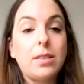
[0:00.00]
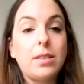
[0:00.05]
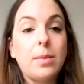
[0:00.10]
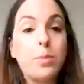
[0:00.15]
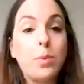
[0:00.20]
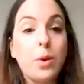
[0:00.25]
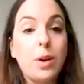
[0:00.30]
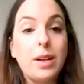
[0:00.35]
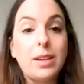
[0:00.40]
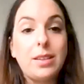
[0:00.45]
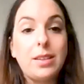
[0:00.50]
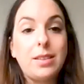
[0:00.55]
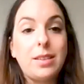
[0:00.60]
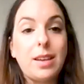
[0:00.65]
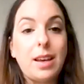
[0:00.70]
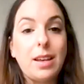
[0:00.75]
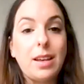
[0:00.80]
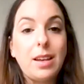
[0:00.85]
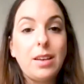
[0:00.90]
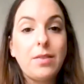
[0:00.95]
and more
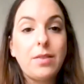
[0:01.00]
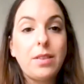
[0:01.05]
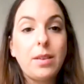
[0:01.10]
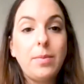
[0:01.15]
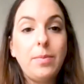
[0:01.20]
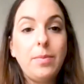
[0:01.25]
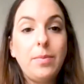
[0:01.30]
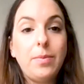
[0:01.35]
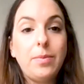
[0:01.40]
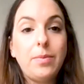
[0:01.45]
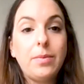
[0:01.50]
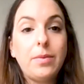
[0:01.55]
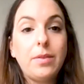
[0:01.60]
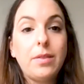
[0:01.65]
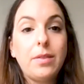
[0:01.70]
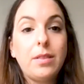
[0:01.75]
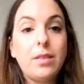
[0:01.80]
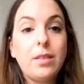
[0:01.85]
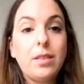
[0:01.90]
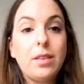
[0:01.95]
understanding of them.
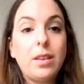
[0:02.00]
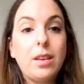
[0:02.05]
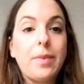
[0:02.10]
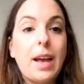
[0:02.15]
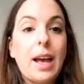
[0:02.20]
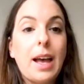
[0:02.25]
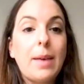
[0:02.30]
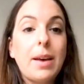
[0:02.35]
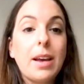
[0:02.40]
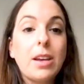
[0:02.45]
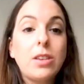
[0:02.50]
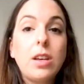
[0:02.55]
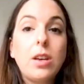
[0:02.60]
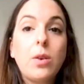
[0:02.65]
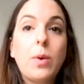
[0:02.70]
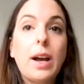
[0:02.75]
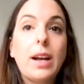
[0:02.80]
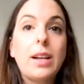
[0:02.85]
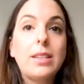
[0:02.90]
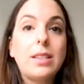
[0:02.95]
I'm actually
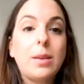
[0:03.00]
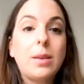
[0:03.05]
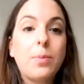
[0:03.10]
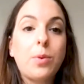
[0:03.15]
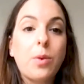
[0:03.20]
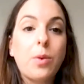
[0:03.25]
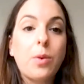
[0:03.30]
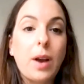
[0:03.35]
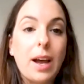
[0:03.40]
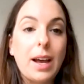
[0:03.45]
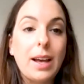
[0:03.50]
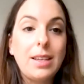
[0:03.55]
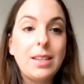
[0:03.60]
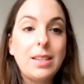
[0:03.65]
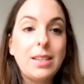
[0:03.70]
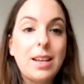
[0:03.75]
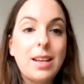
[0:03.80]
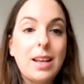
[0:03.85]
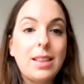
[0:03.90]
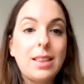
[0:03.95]
quite surprised
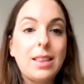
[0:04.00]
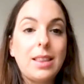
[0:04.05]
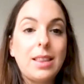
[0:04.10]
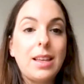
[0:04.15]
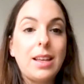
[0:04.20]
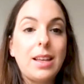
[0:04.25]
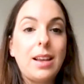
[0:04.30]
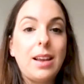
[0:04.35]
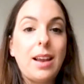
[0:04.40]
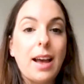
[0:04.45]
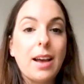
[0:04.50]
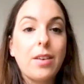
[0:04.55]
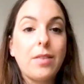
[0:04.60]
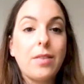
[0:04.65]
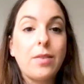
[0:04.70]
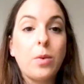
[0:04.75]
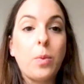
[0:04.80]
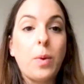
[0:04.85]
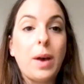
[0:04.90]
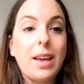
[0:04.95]
at the lack of
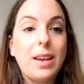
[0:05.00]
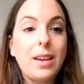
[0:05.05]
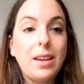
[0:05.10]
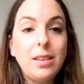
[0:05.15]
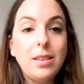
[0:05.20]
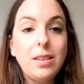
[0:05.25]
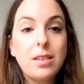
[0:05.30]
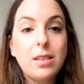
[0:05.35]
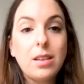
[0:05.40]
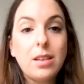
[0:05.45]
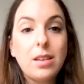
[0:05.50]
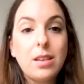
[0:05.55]
awareness